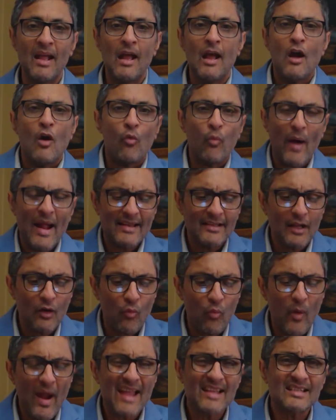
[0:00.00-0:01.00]
When the
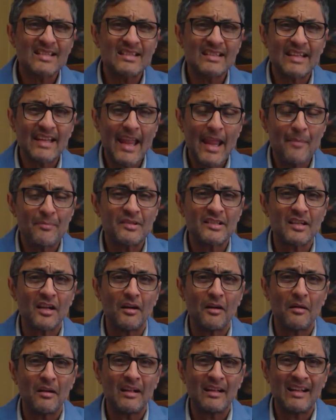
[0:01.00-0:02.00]
West keeps
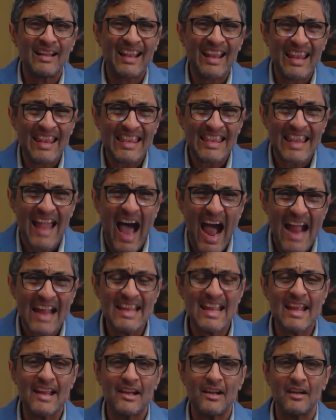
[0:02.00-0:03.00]

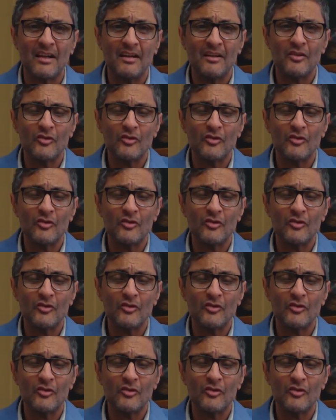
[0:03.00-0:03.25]
lying